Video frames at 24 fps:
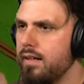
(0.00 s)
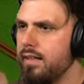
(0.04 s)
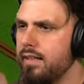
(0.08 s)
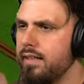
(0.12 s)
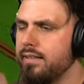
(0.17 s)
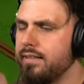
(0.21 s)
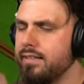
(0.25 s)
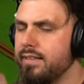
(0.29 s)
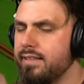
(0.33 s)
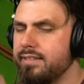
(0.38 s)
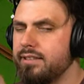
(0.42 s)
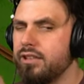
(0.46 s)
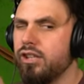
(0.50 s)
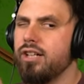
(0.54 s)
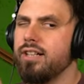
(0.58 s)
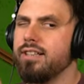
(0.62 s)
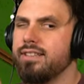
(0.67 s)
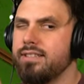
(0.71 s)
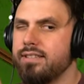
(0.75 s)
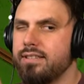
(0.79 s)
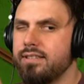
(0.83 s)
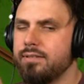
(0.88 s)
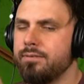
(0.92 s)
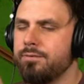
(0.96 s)
It did start at
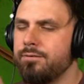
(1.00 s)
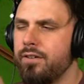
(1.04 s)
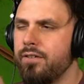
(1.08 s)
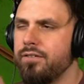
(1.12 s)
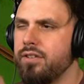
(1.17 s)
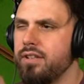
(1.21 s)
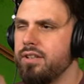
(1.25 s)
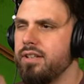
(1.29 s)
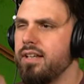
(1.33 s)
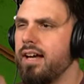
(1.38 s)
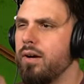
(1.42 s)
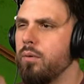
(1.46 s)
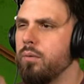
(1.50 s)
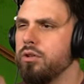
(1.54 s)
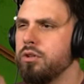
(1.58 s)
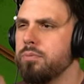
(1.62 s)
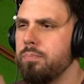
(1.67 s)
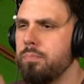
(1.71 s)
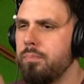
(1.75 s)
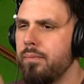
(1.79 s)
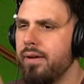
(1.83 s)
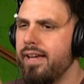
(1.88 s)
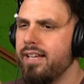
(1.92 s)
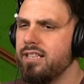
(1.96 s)
59, which
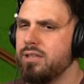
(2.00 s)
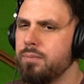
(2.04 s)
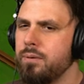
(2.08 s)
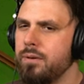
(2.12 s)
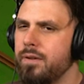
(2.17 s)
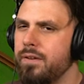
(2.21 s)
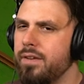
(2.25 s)
makes me